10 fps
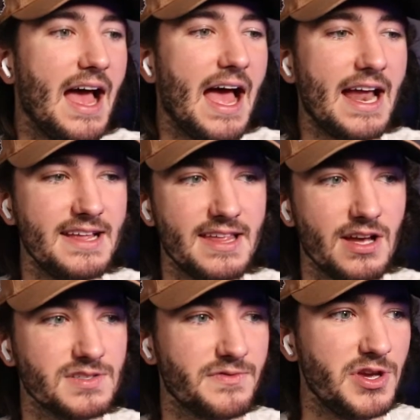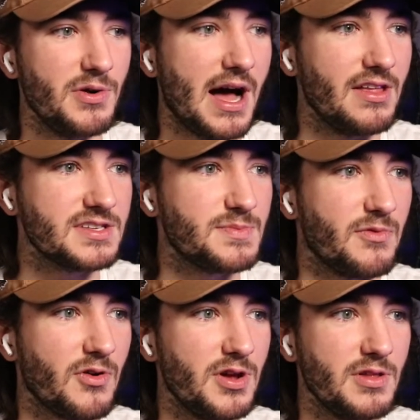Anything else for you, Alex,
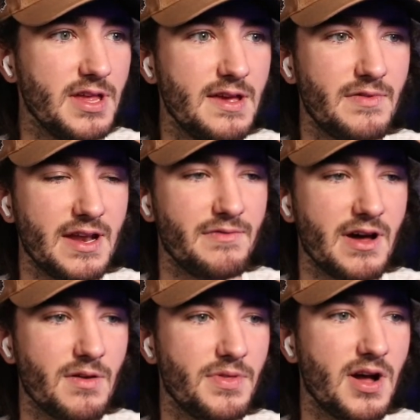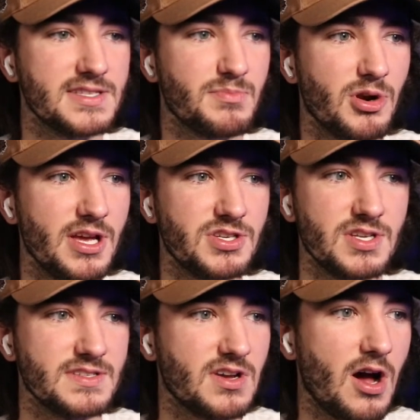before you leave? Any final thoughts,
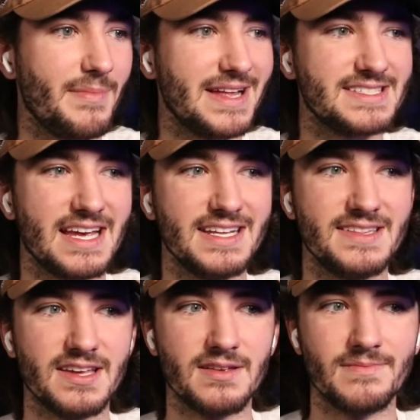predictions, comments, anything?